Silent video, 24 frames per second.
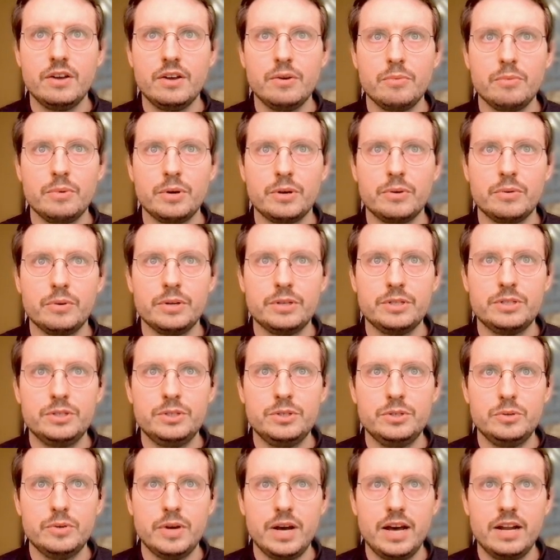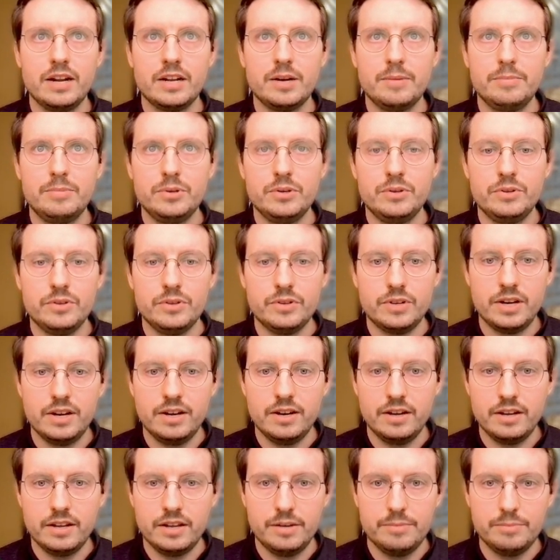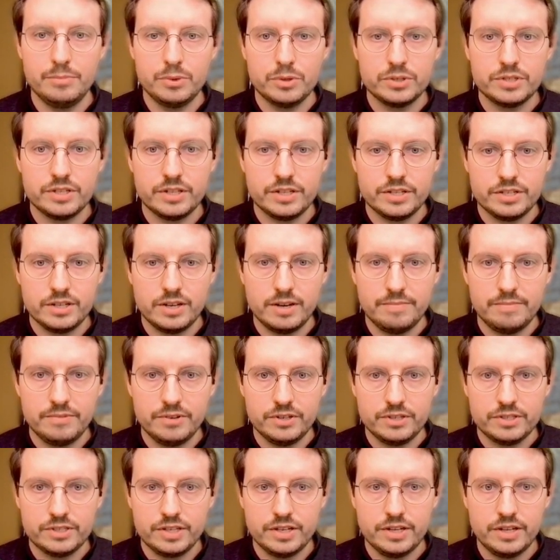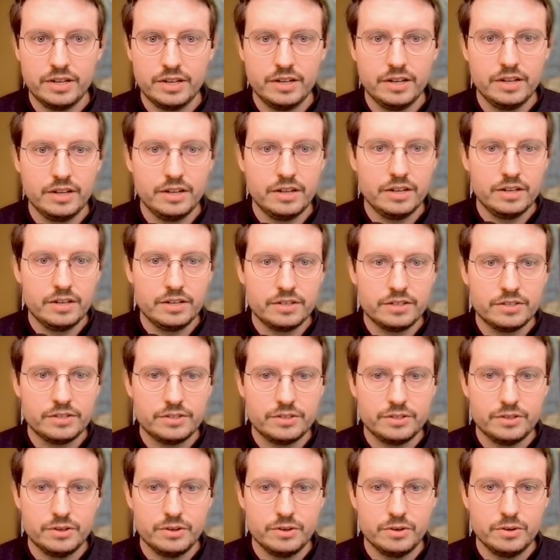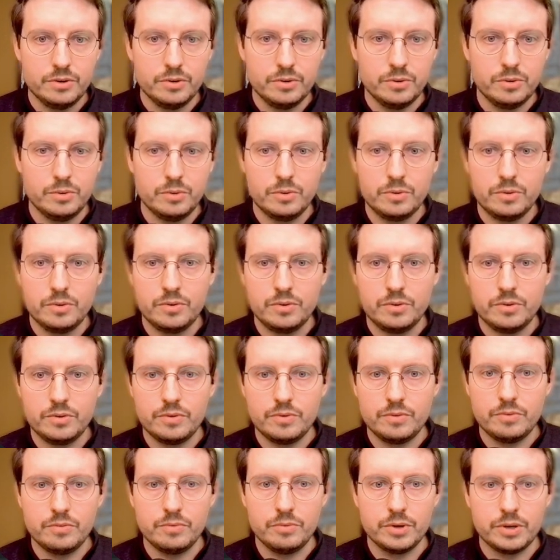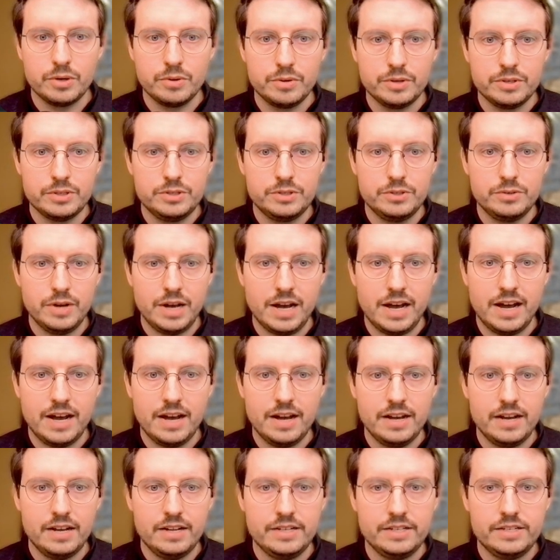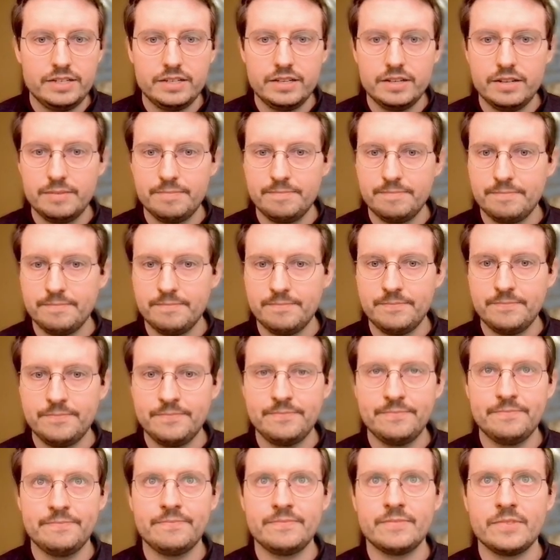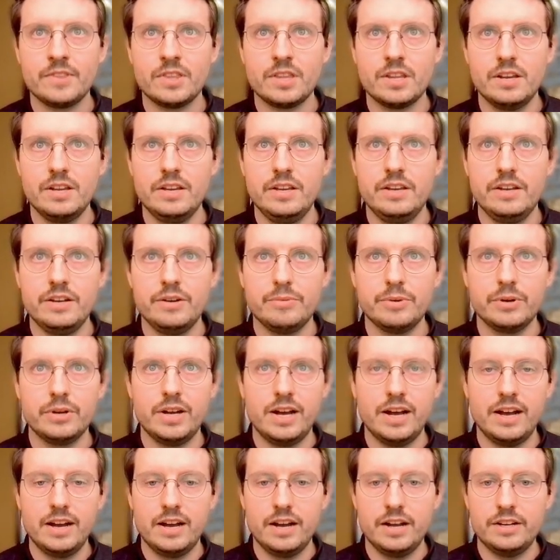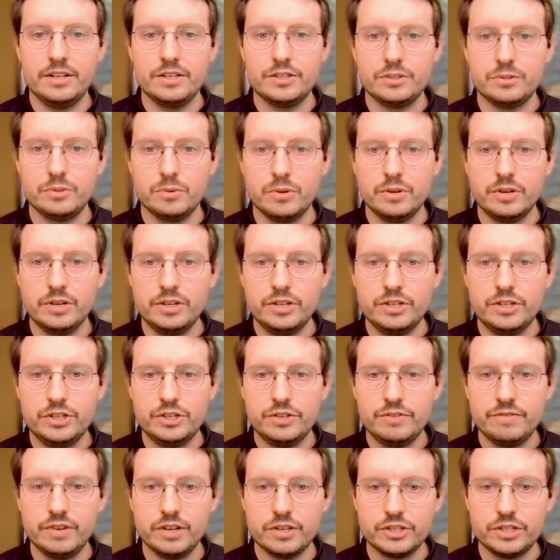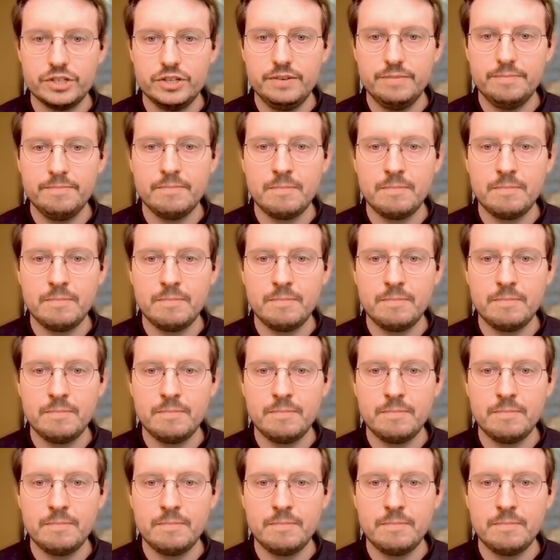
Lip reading: We're going to add a couple imports at the top first. So we're going to add, here we're going to add storage function.